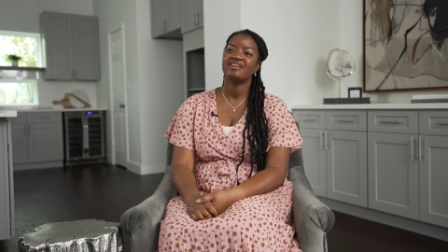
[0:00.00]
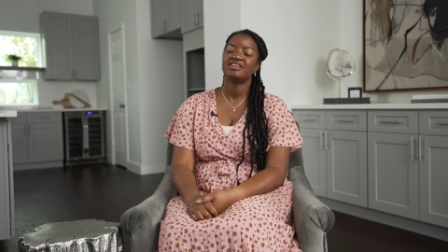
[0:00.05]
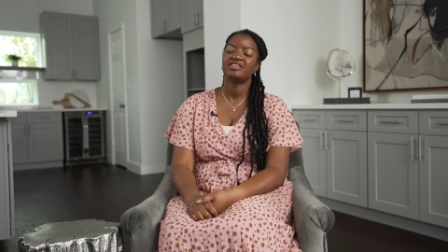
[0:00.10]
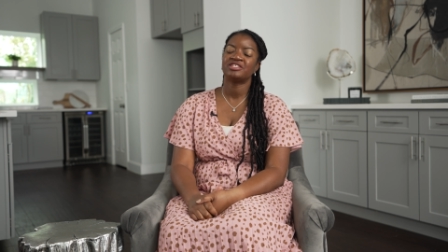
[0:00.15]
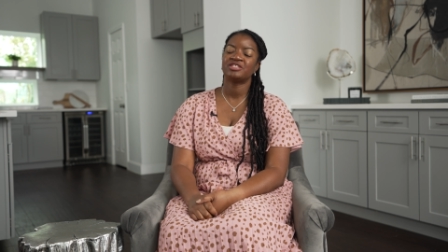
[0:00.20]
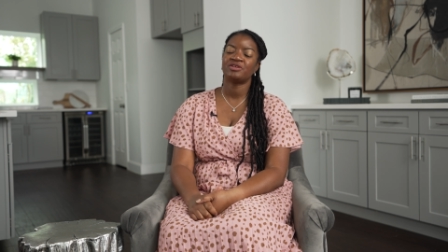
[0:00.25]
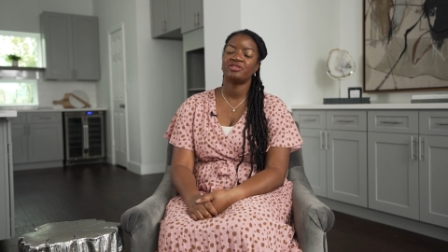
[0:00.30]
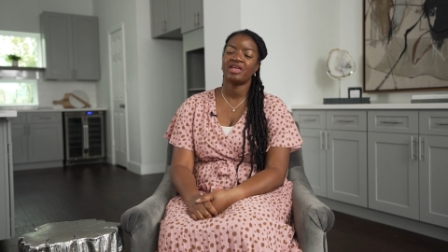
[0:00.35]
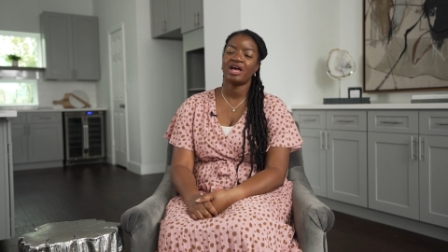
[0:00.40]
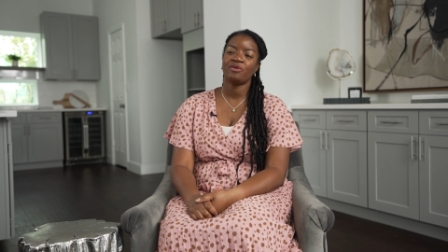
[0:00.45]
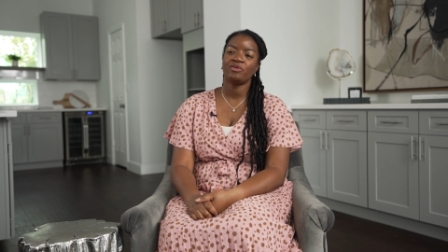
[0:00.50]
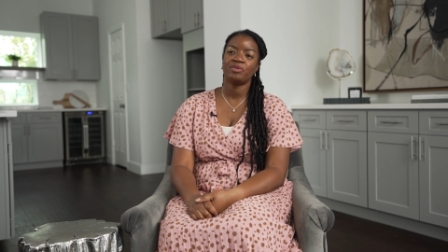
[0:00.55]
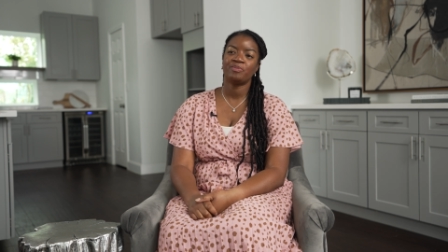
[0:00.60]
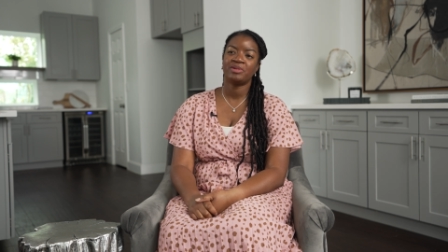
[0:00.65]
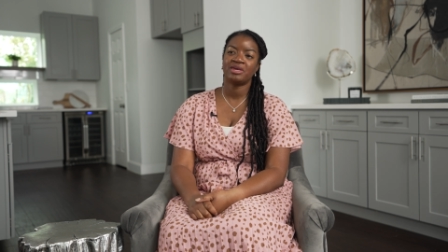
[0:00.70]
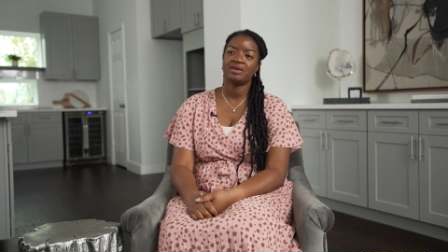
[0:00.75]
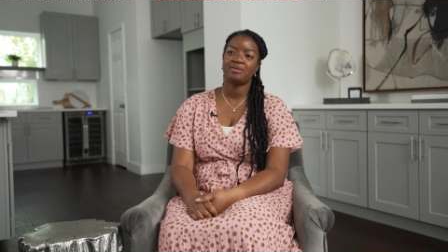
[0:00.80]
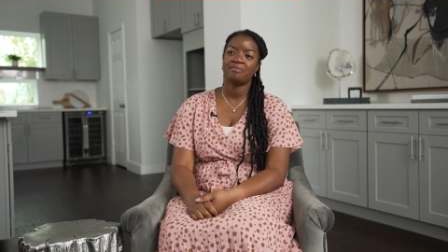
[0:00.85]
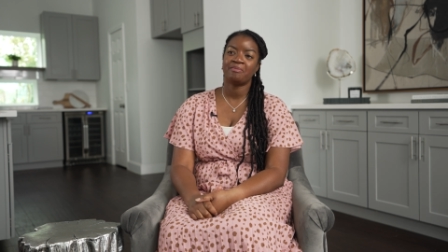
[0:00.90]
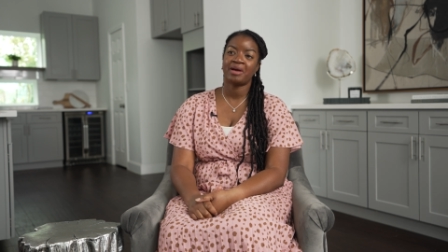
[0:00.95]
So that would
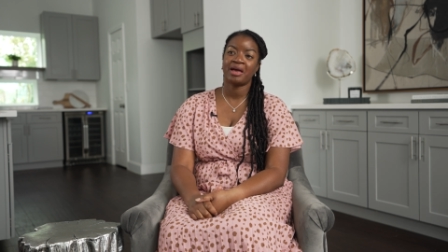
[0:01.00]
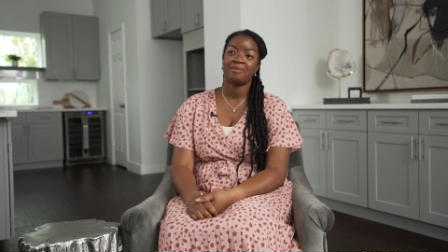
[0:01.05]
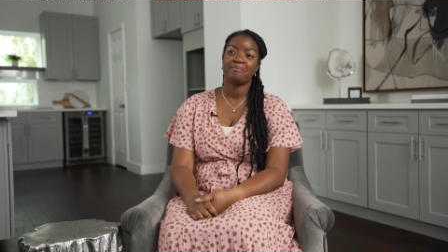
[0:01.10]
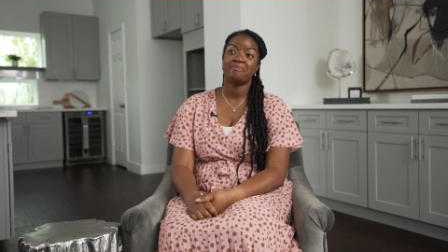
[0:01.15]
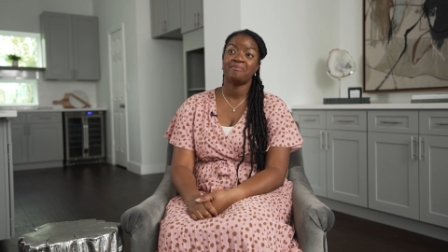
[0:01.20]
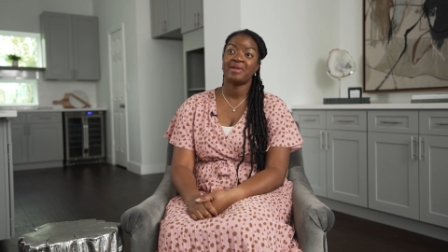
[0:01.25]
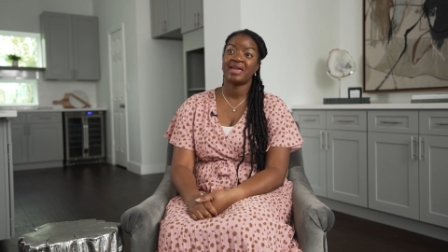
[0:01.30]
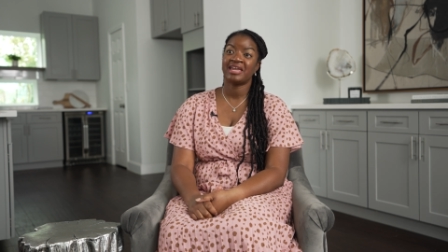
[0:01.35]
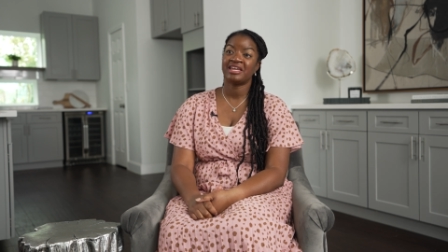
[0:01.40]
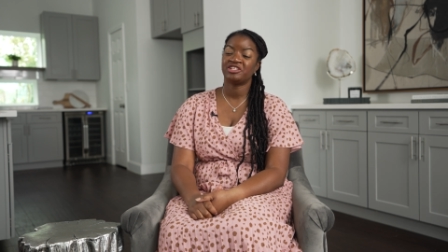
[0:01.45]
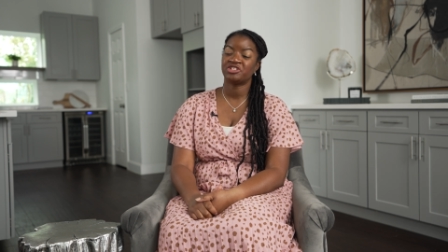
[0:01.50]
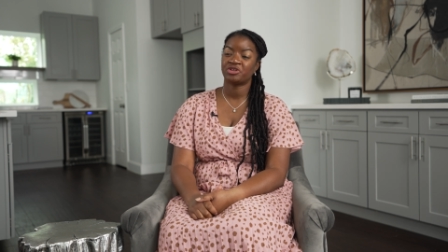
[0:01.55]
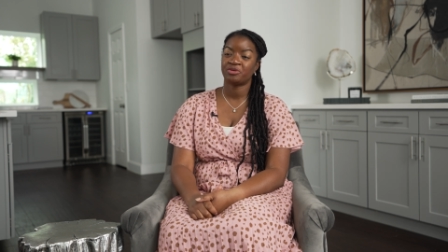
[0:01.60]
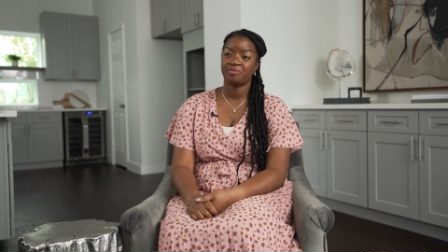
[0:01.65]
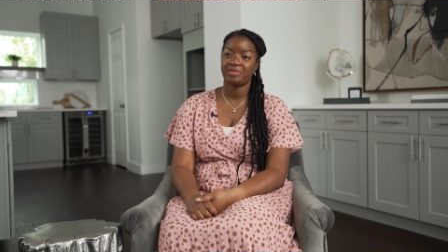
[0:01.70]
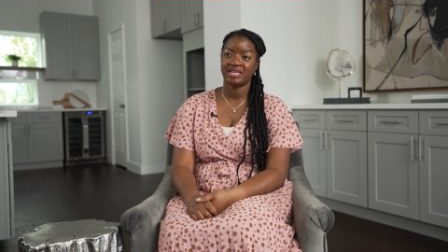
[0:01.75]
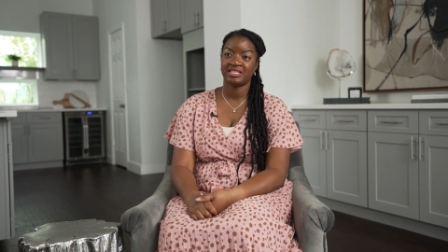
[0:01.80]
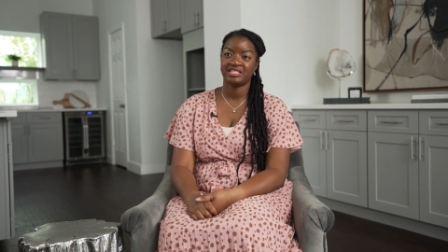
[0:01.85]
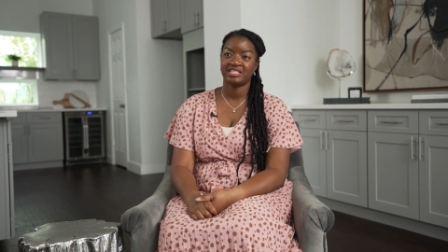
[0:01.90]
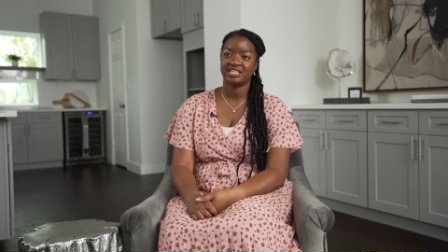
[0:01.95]
be my major
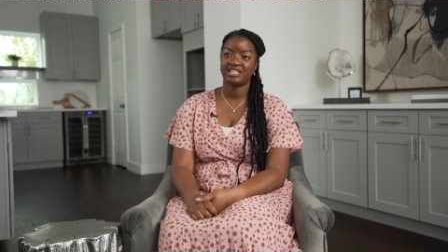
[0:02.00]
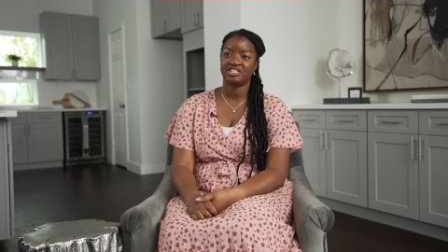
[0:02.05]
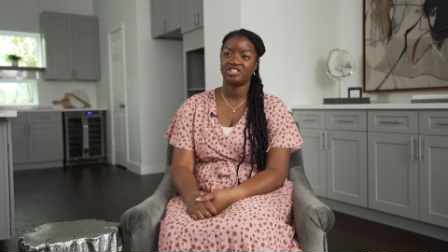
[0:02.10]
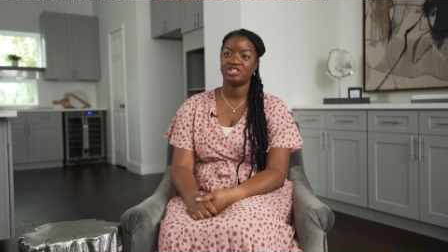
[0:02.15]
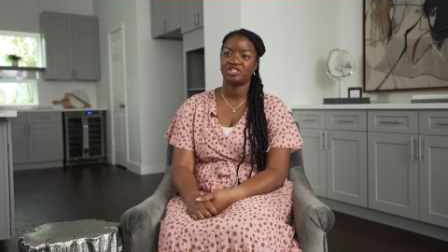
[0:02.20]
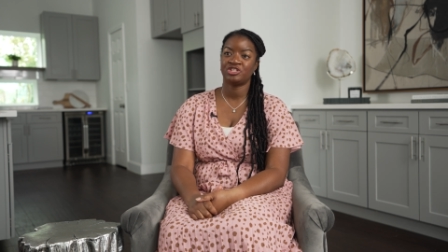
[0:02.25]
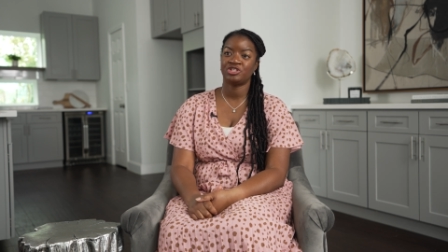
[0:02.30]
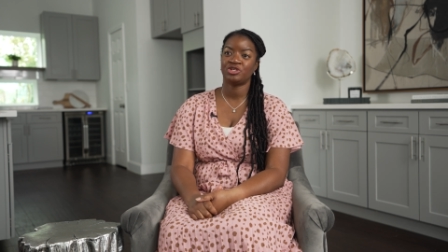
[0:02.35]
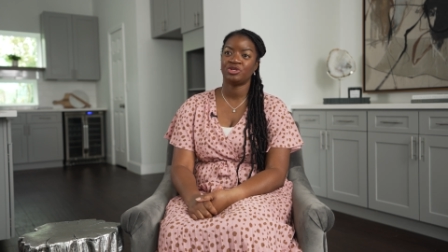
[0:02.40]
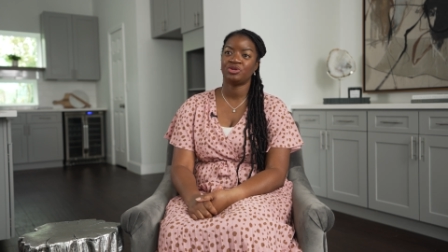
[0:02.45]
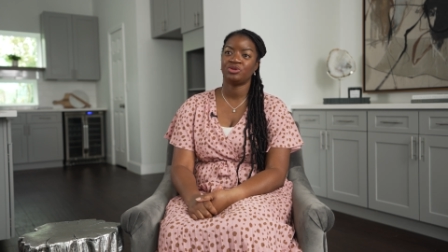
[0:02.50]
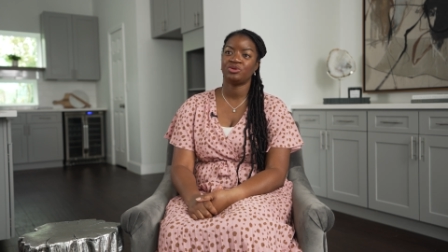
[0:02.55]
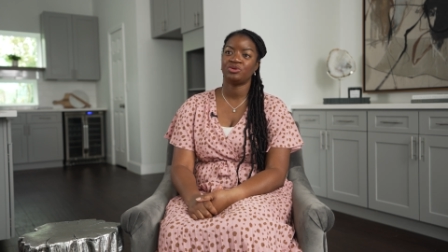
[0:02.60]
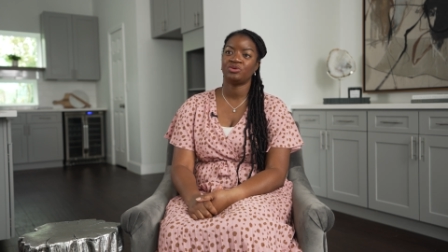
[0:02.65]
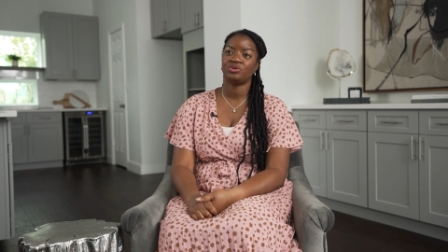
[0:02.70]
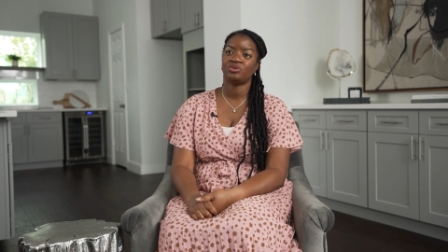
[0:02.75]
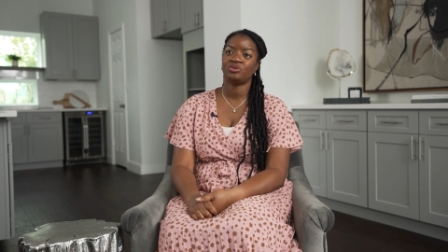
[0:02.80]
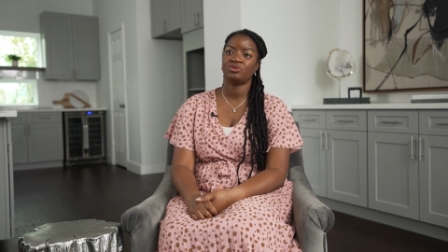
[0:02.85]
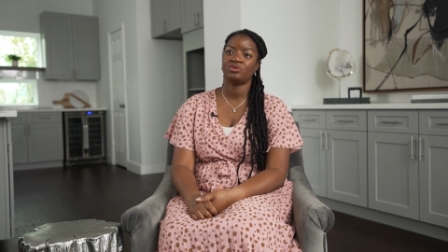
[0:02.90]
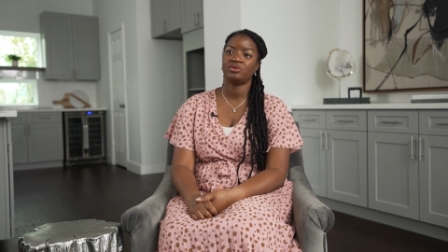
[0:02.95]
message
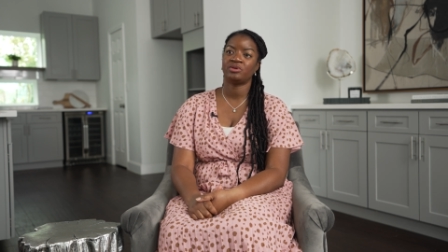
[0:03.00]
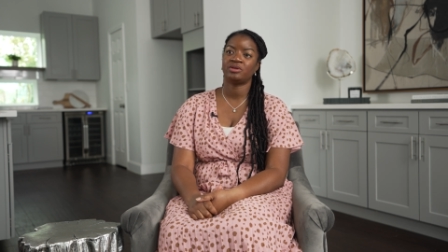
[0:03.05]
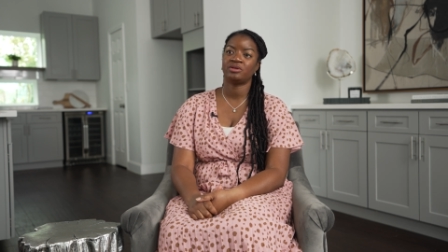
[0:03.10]
to